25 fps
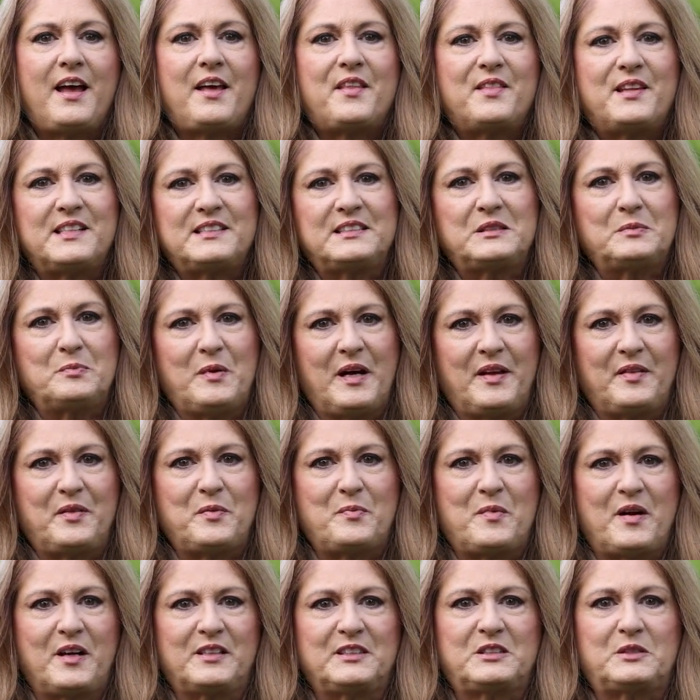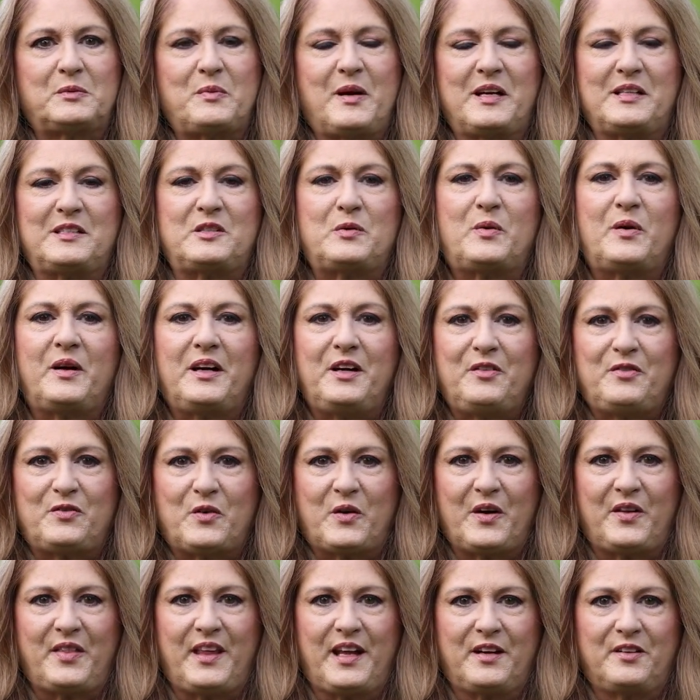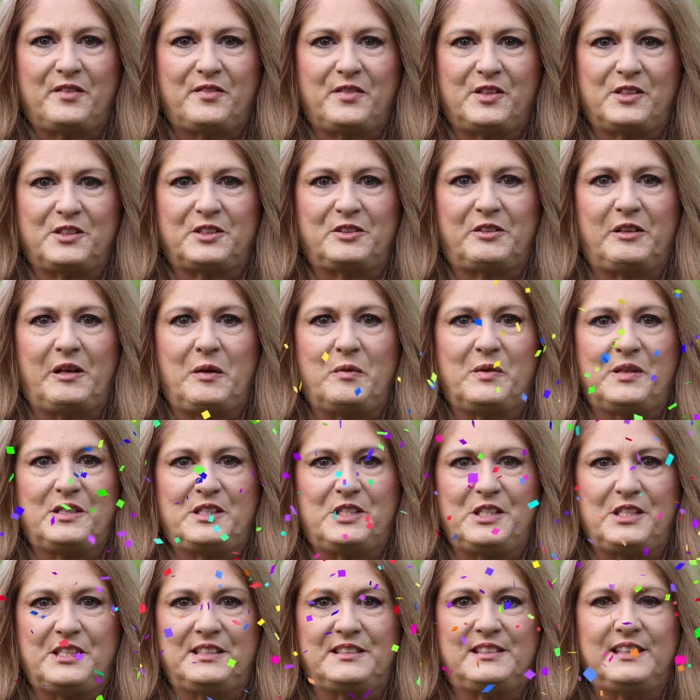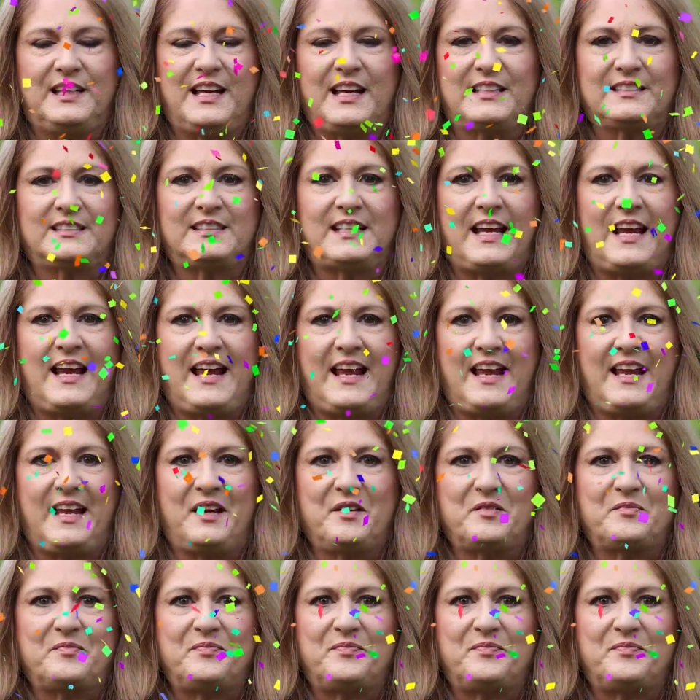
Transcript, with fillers: This month marks my 24th anniversary with GCSAA.